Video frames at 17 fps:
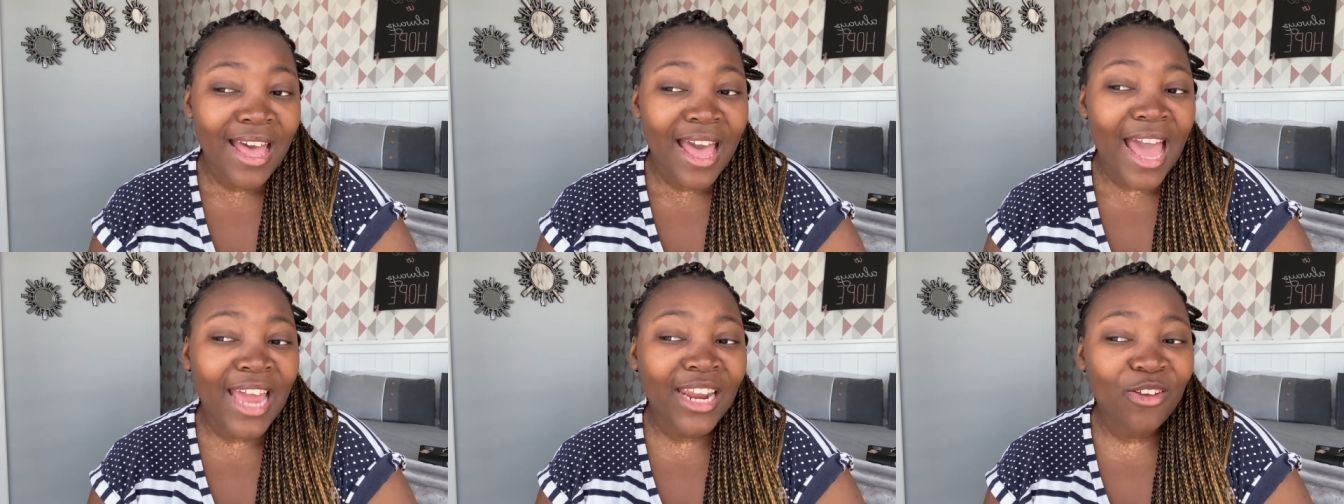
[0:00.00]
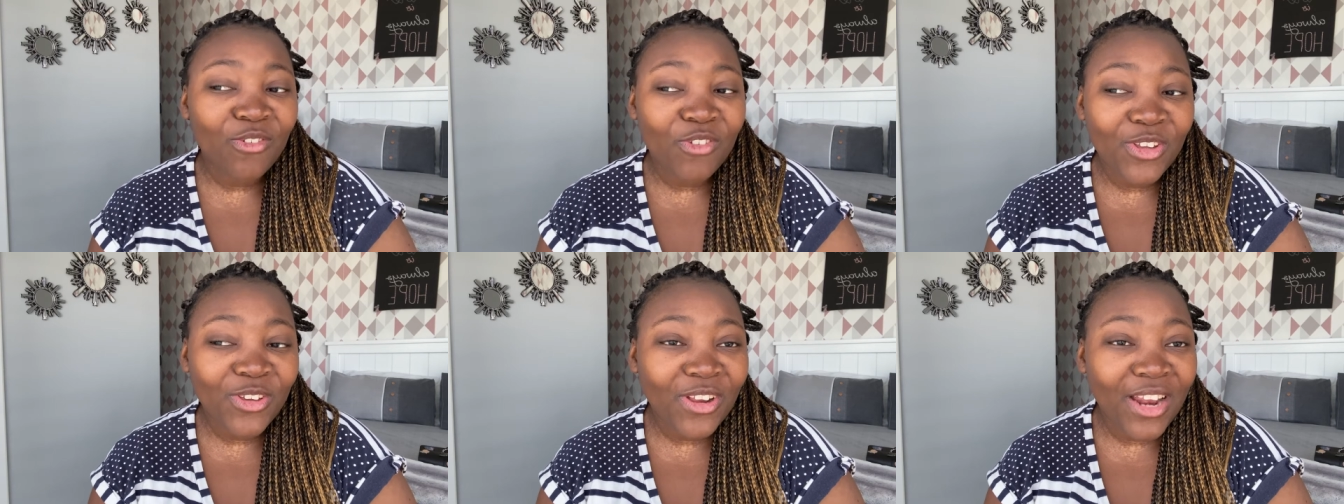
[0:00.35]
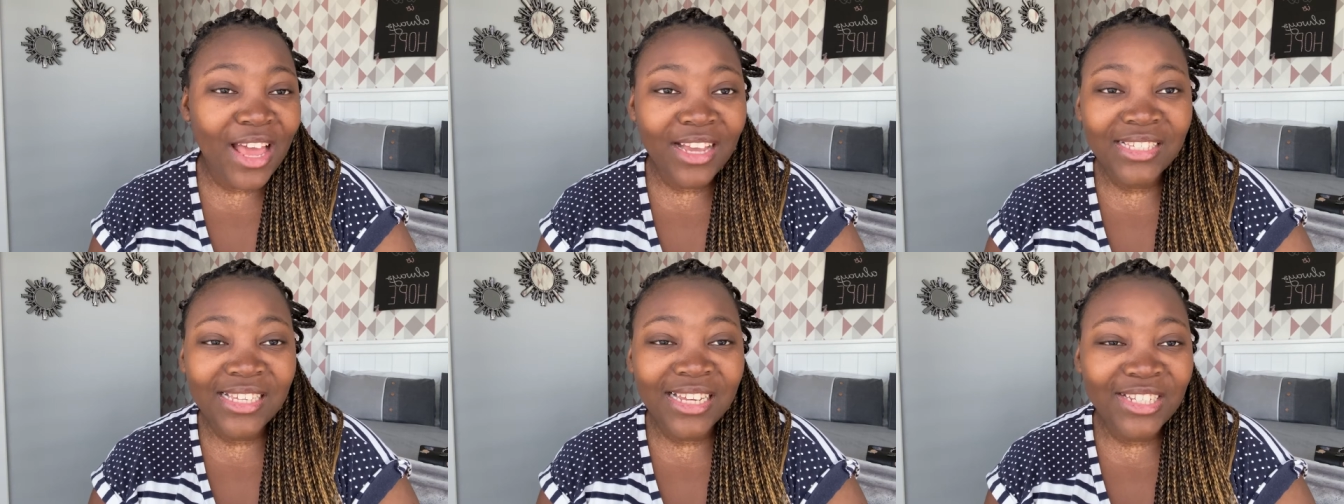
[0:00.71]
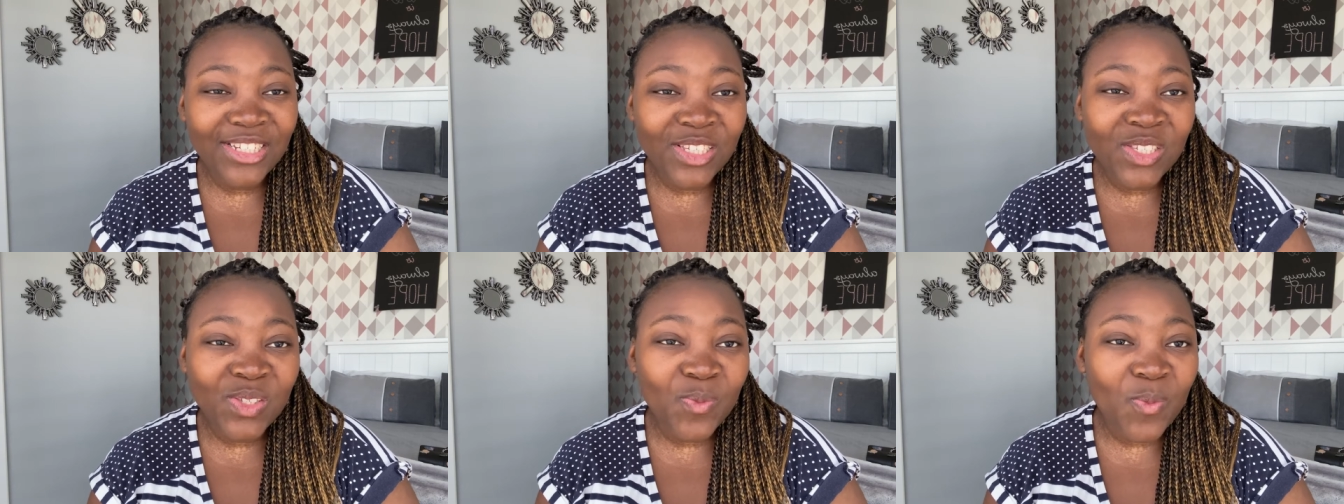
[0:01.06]
I never knew, like, such
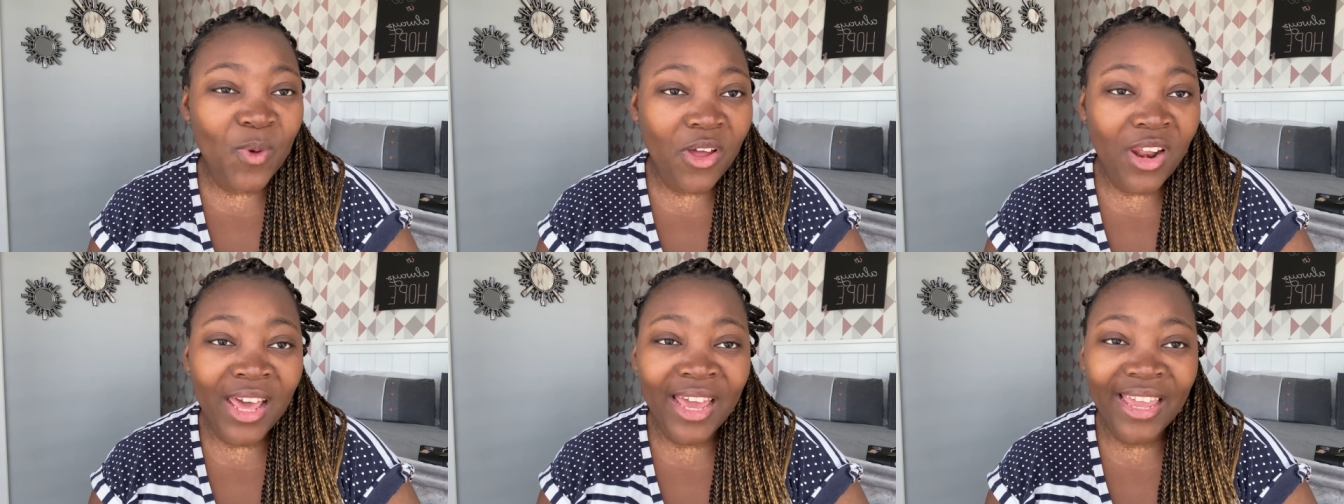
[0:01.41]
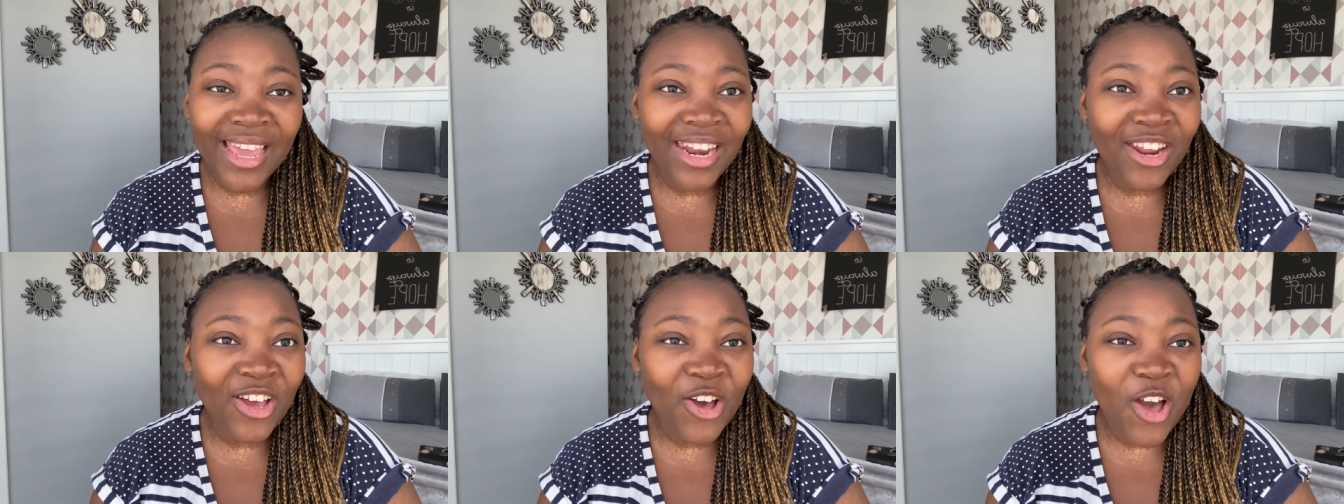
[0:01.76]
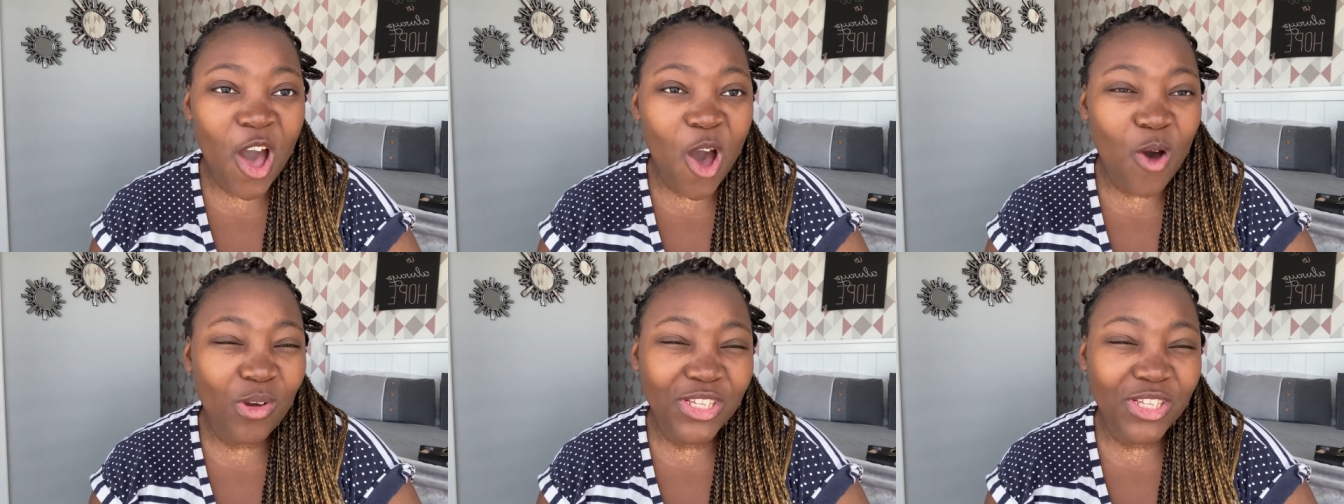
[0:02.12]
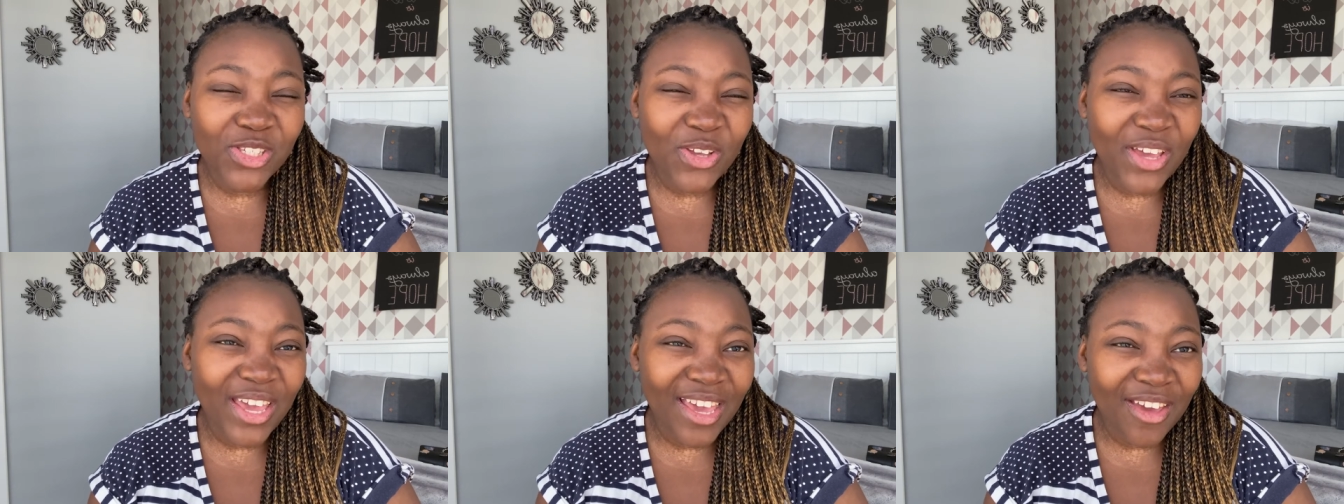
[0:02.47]
a small and a car was
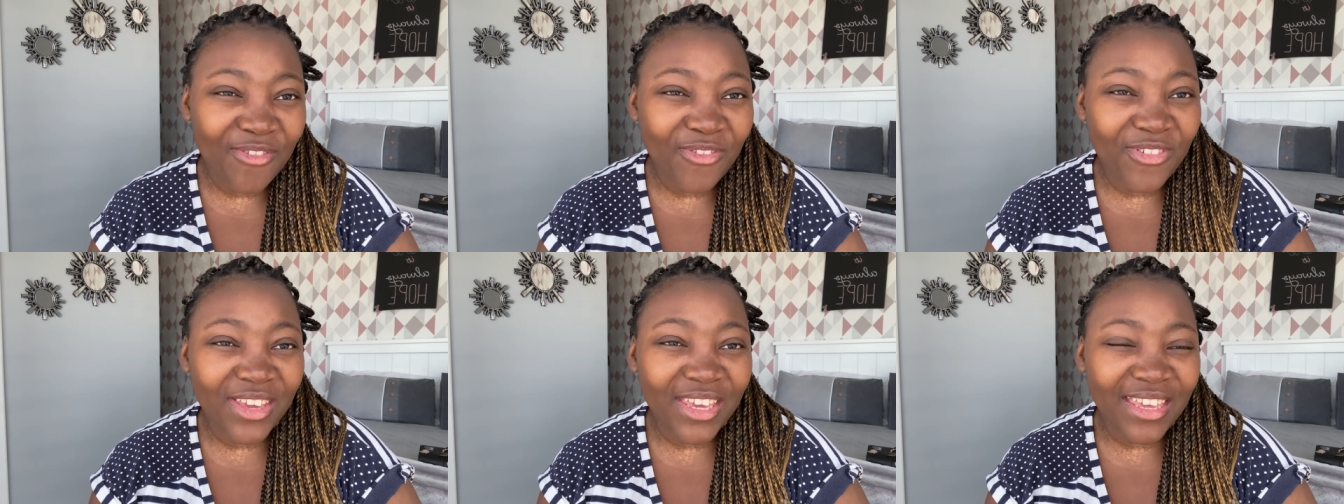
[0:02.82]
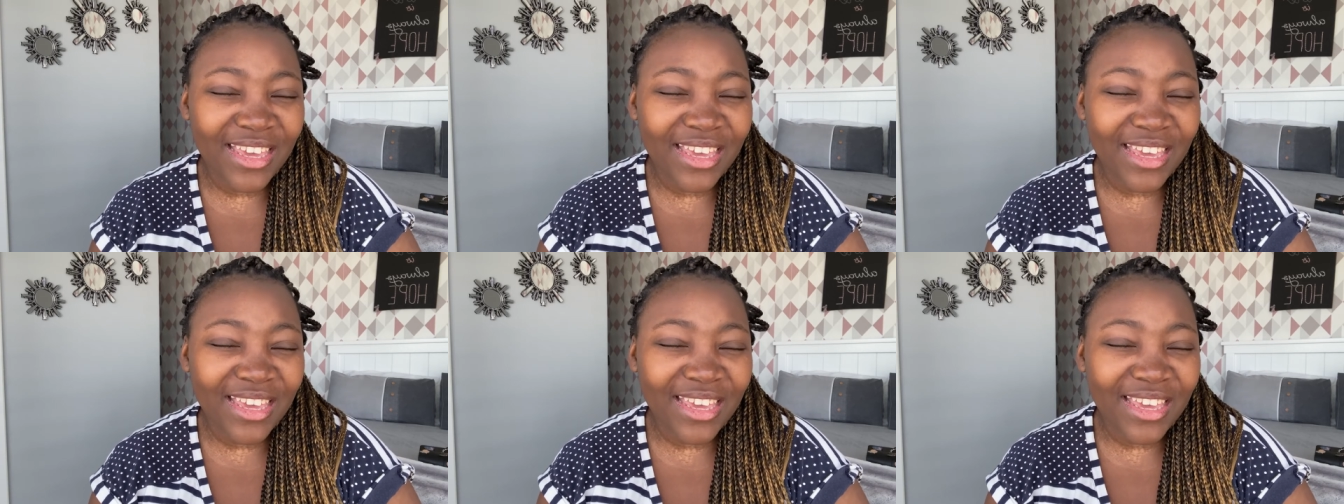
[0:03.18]
so heavy.